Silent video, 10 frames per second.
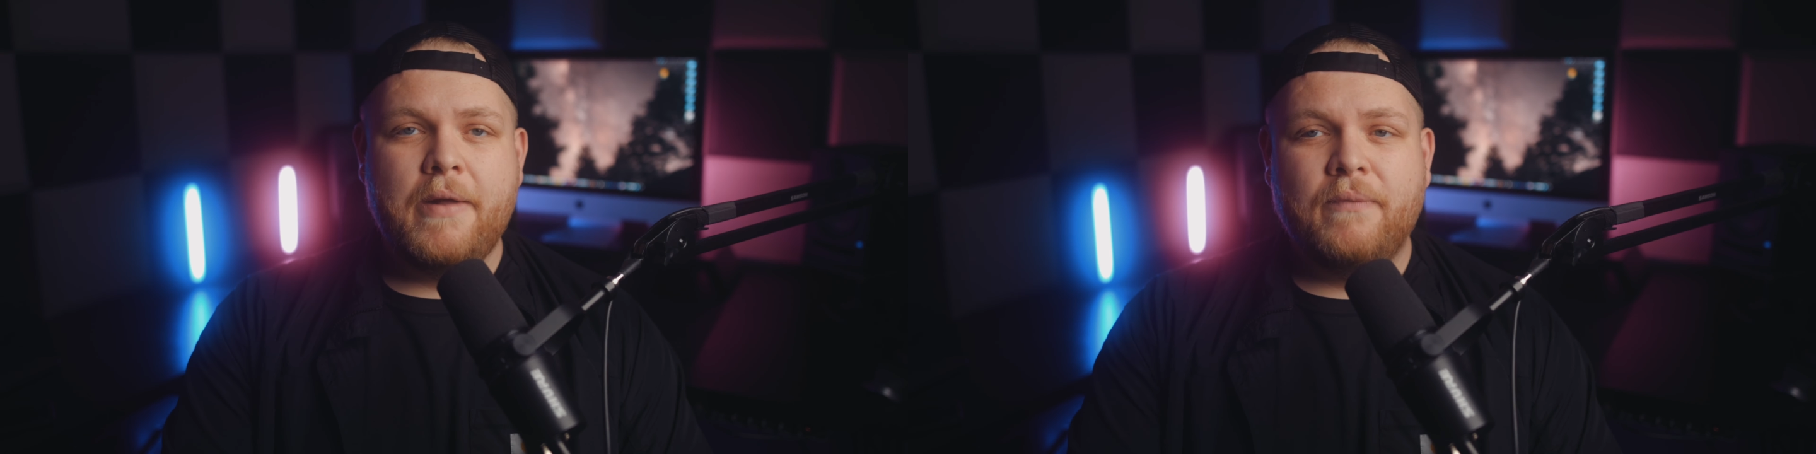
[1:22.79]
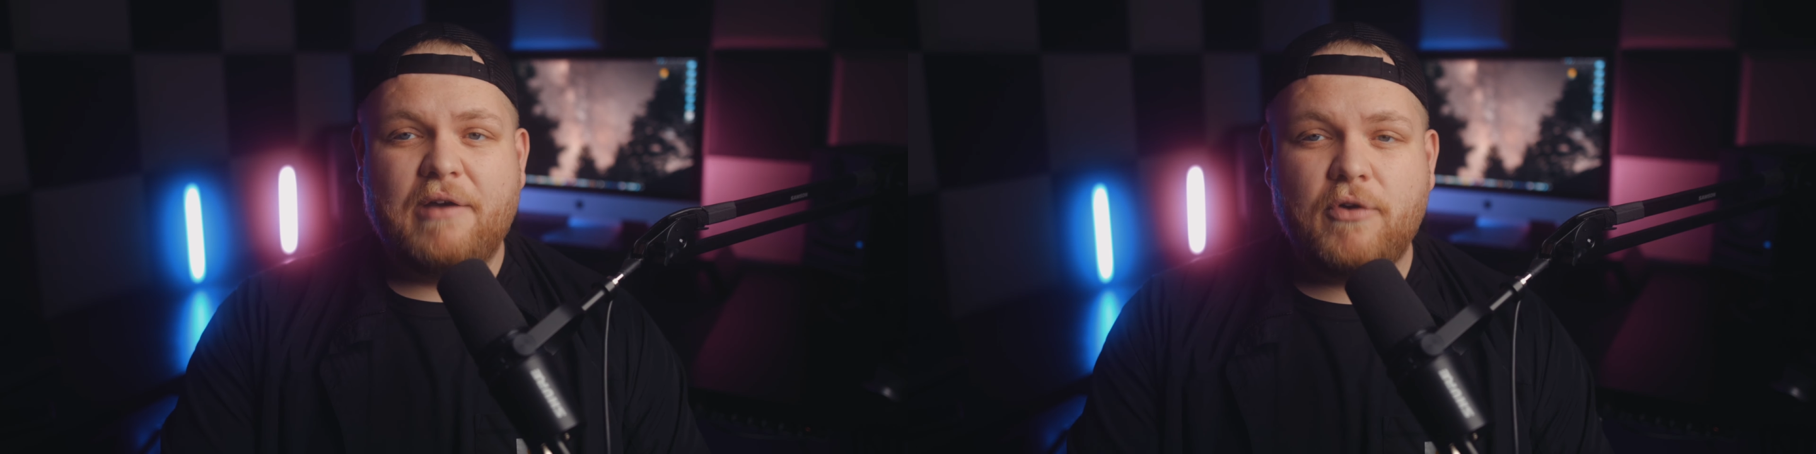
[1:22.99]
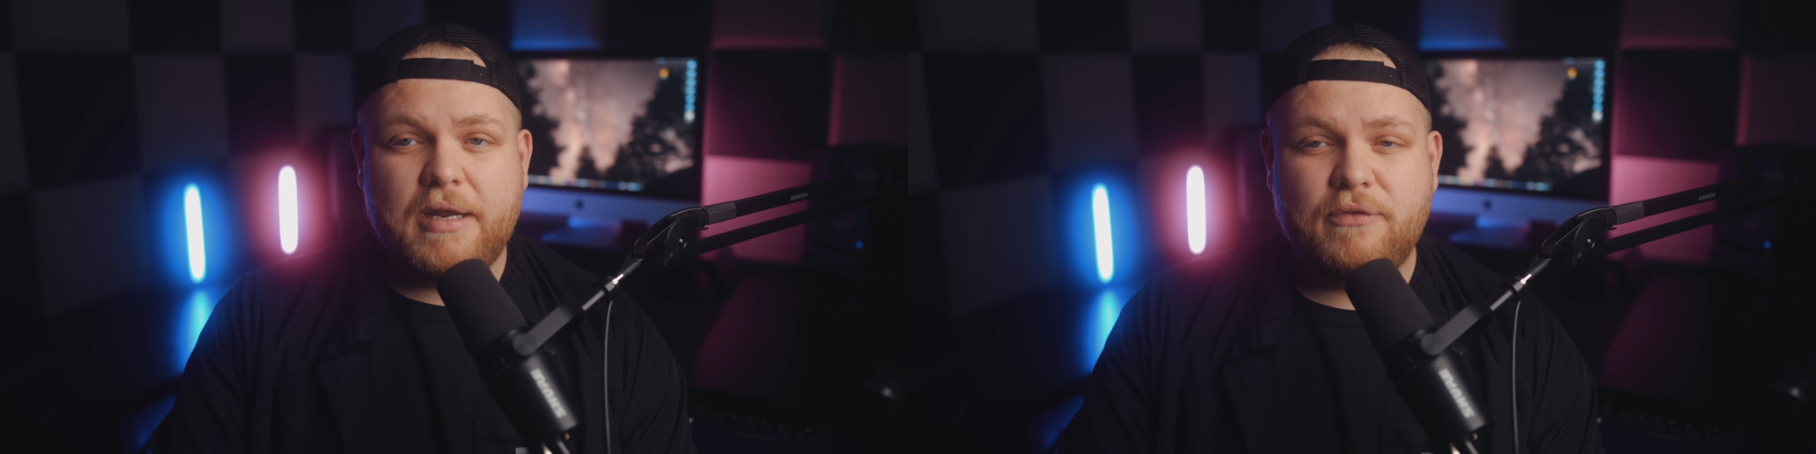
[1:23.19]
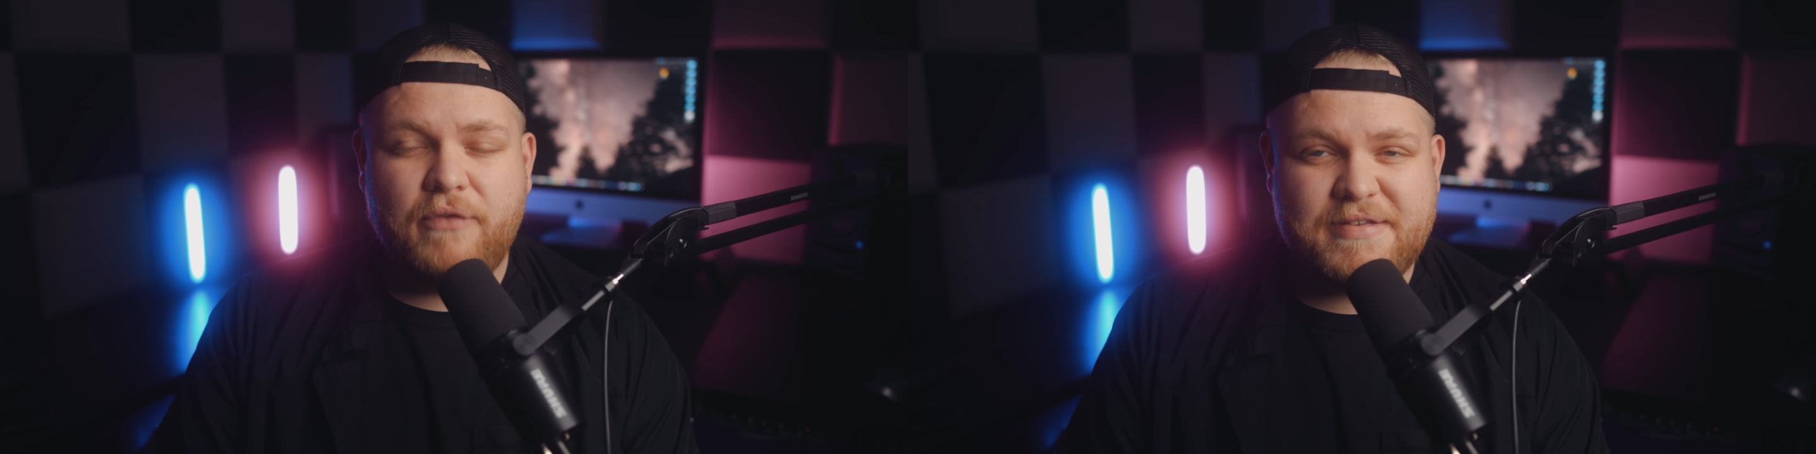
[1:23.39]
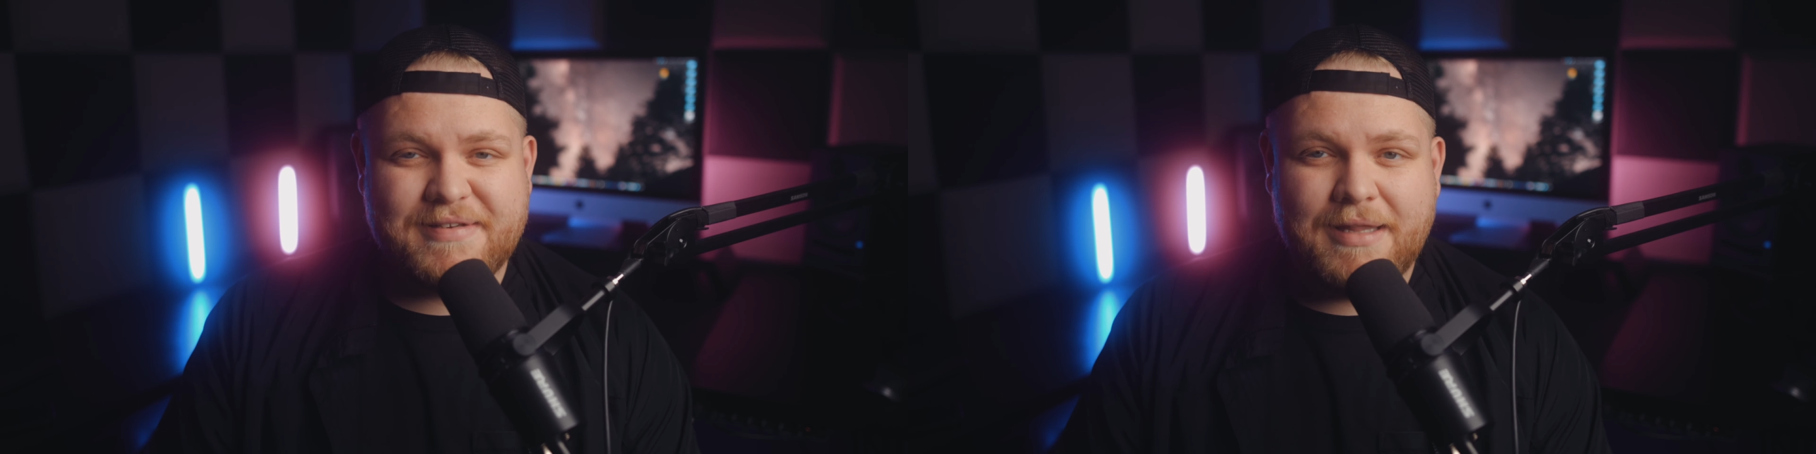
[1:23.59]
I've already
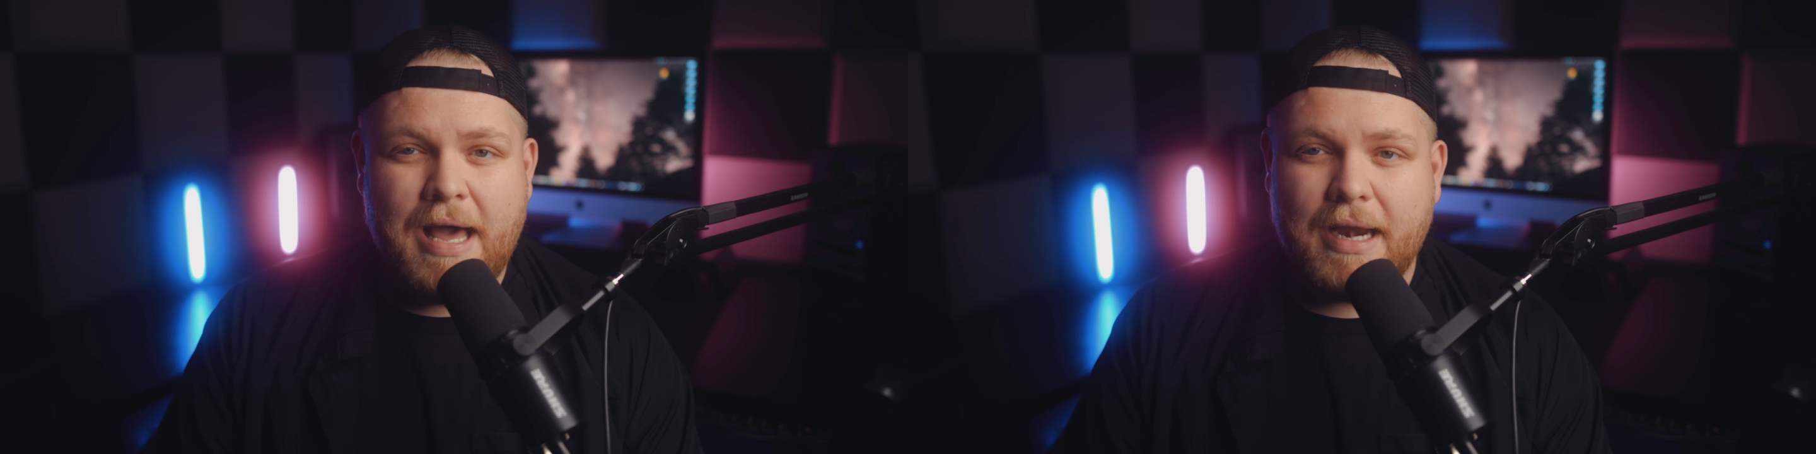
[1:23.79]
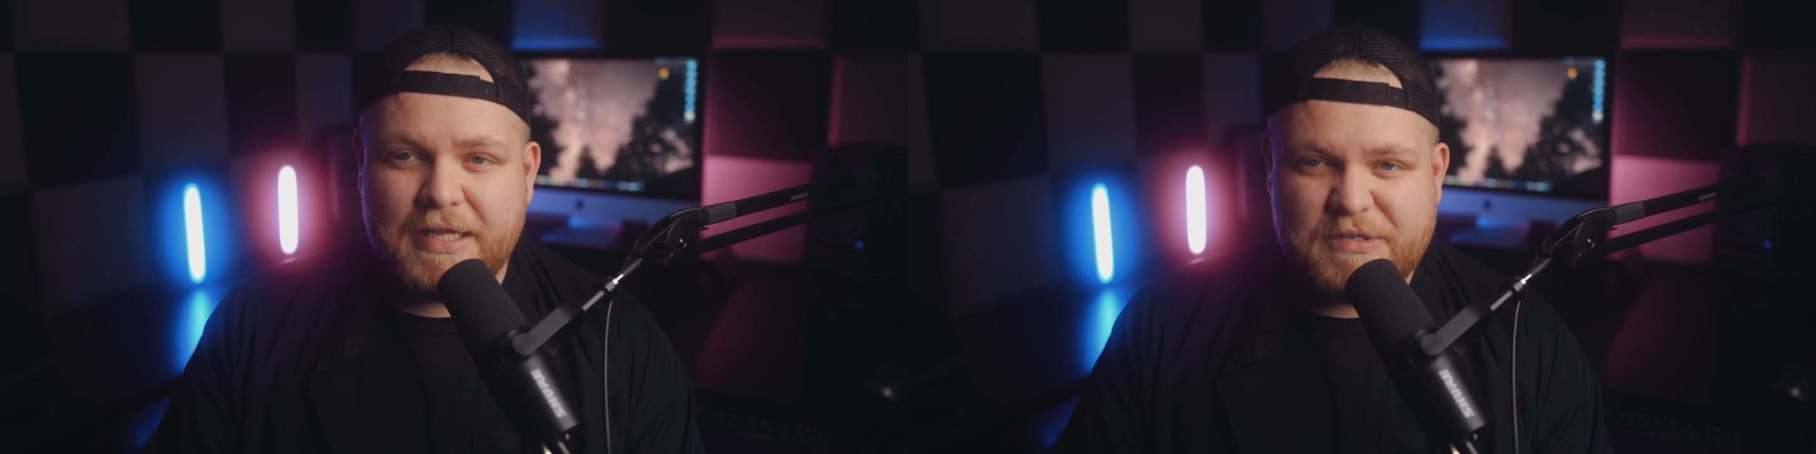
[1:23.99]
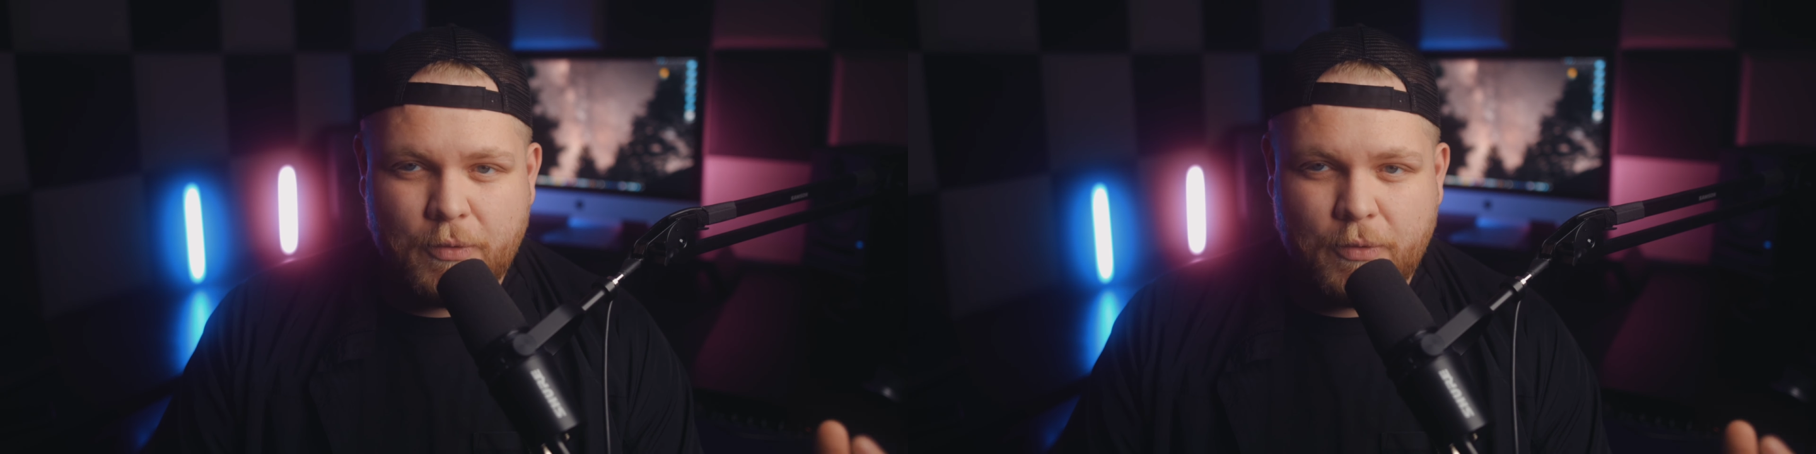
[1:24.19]
invested a lot in these